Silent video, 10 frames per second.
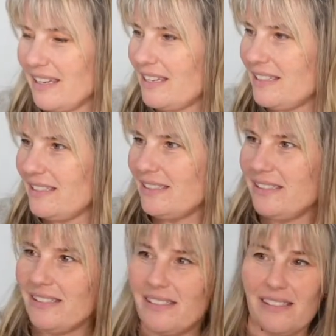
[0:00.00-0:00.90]

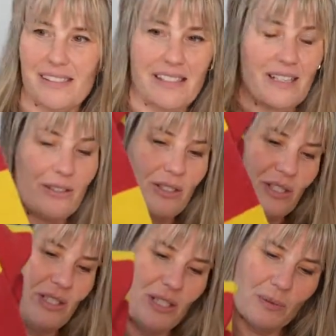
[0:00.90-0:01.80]
is, you know,
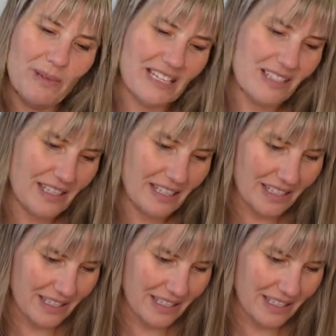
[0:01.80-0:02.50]
just your basic.